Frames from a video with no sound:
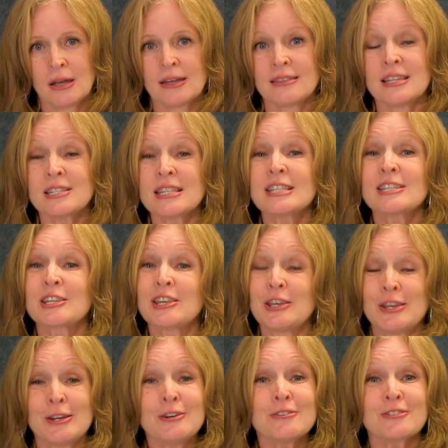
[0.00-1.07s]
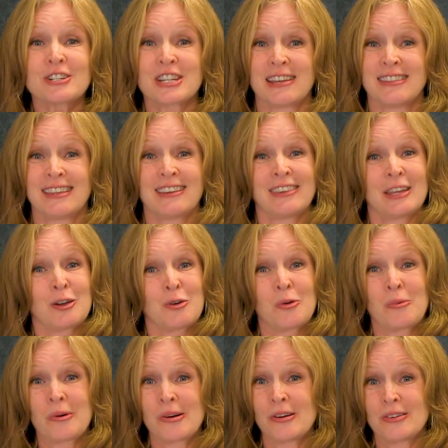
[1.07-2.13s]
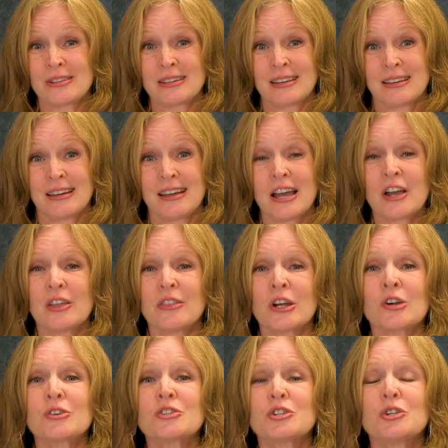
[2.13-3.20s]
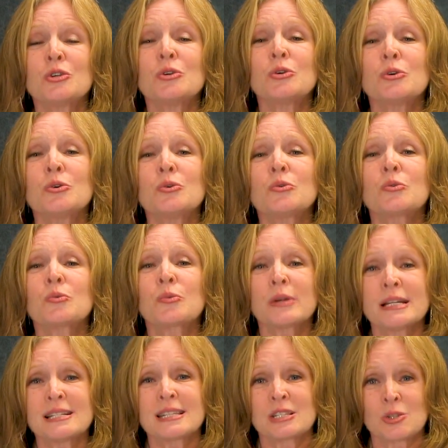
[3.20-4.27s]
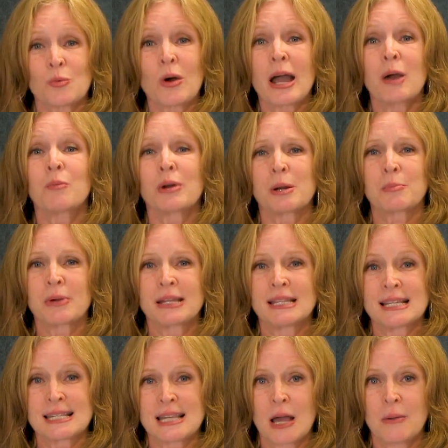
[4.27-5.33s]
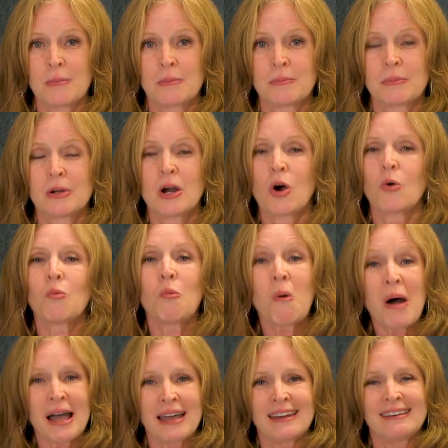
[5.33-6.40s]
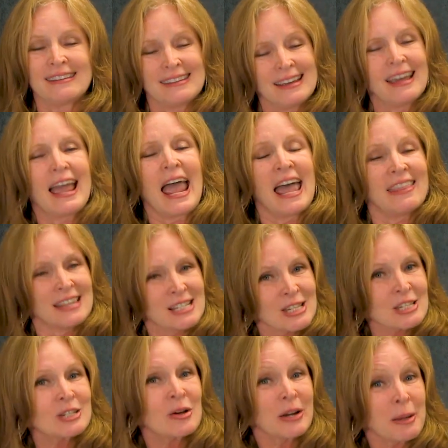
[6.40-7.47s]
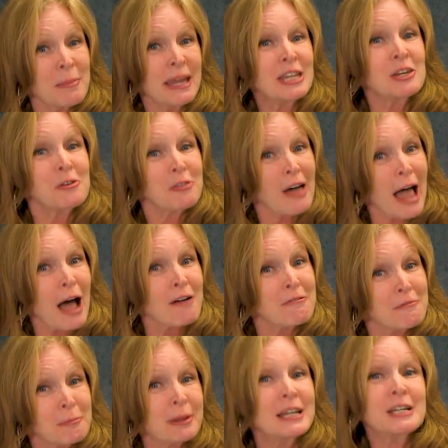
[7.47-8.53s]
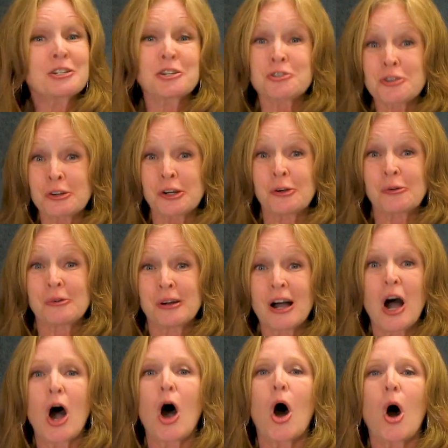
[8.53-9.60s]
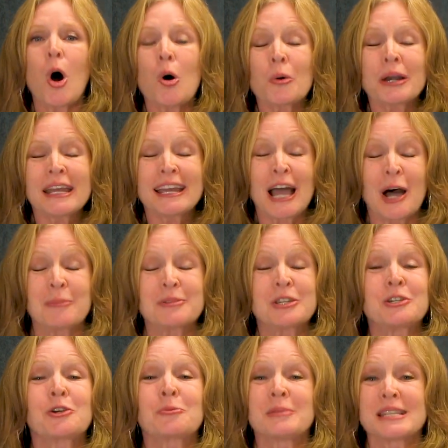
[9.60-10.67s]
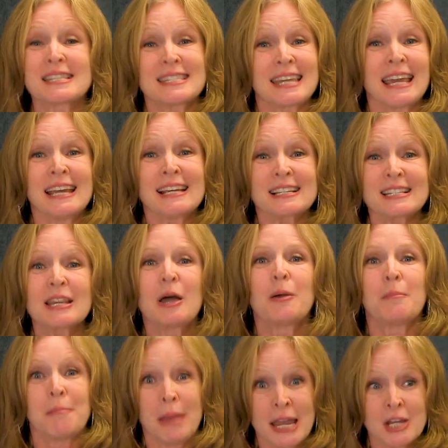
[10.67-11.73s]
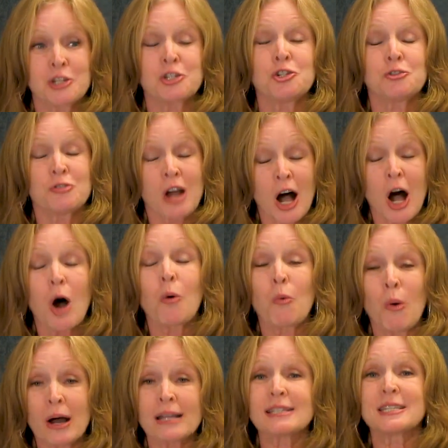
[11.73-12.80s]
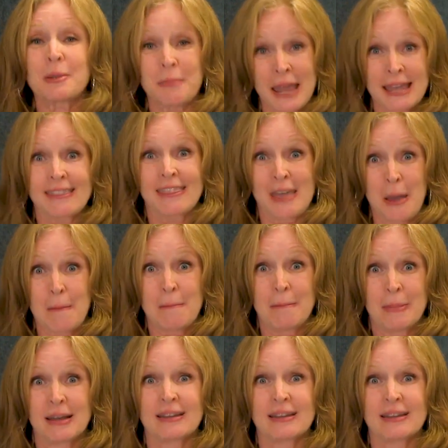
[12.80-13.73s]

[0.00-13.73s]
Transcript: This is huge in the legal world. There are two reasons why I want to bring this up. One, and this is going to make you laugh, but it's true, owning up to your mistakes makes you not want to make them.